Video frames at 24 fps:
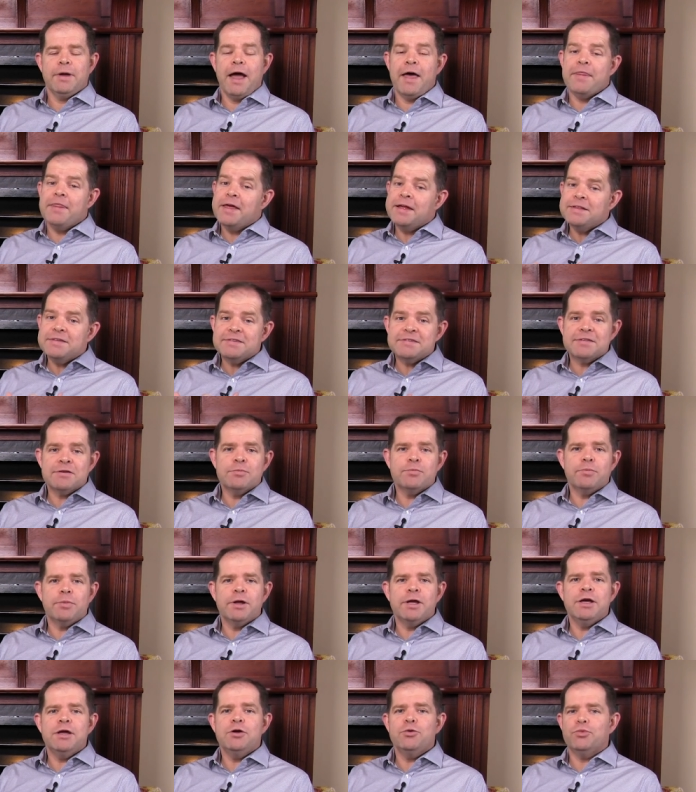and then
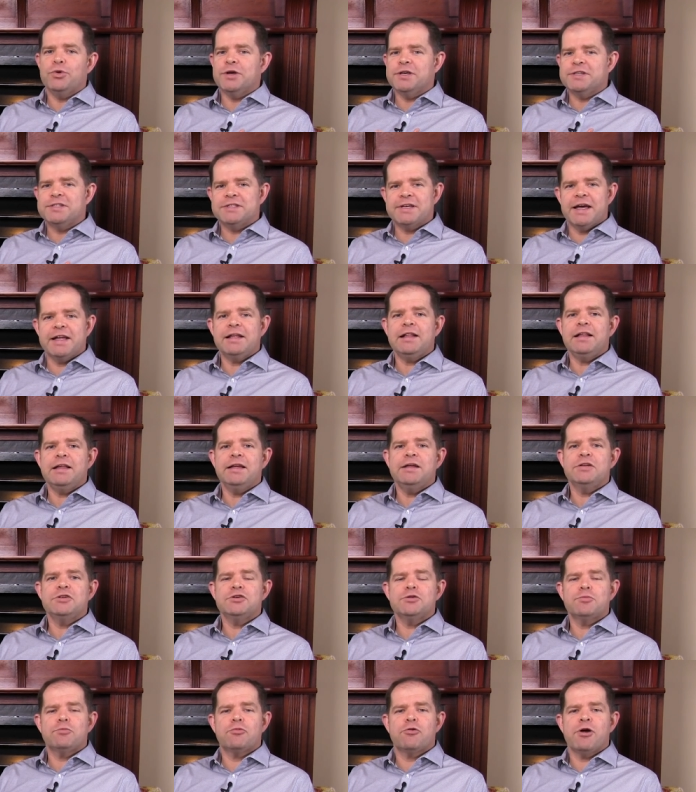simply we settle
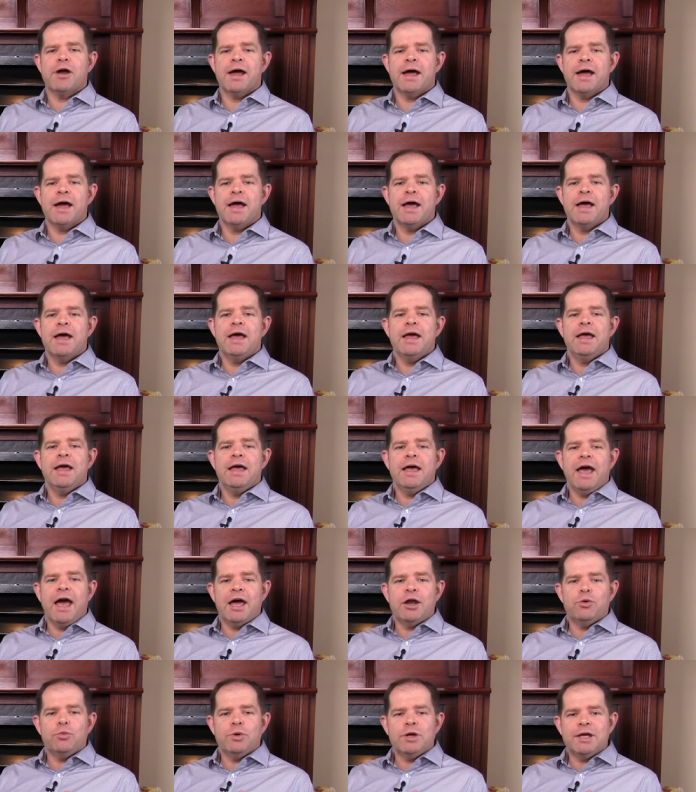into prayer
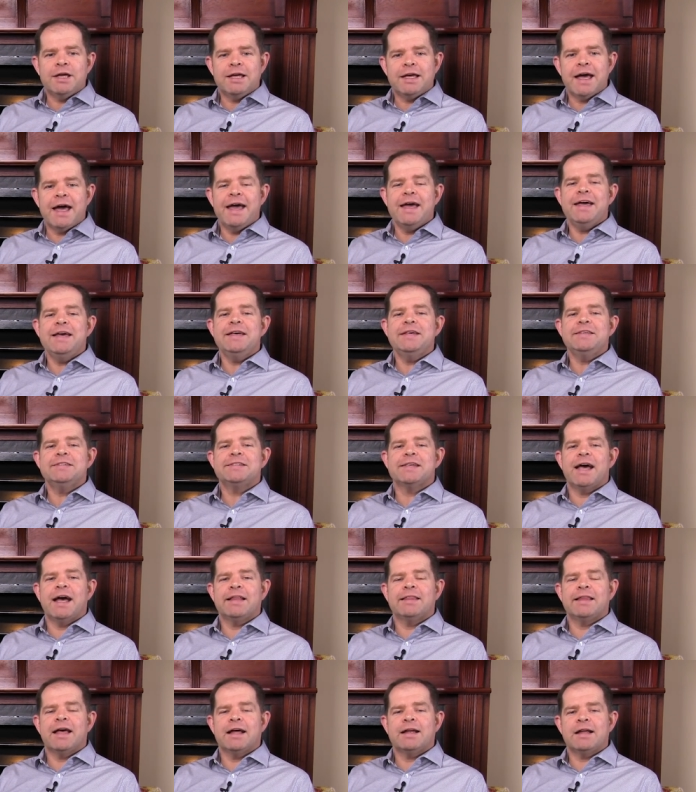and we gaze
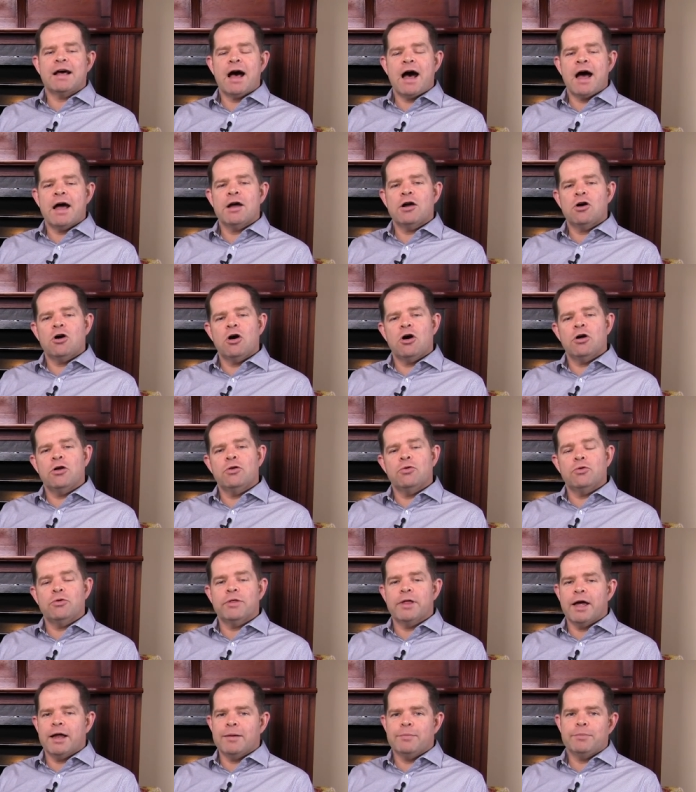at that icon
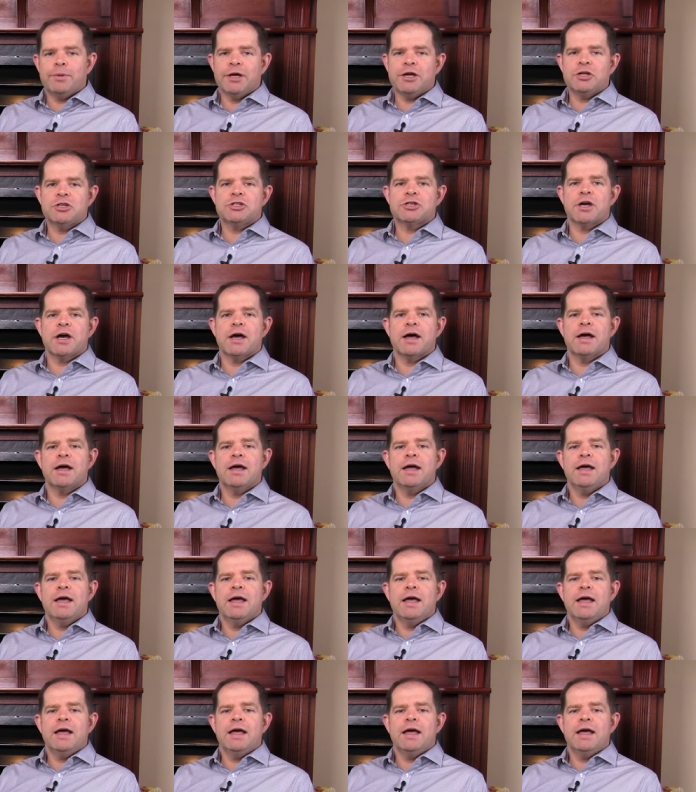or that picture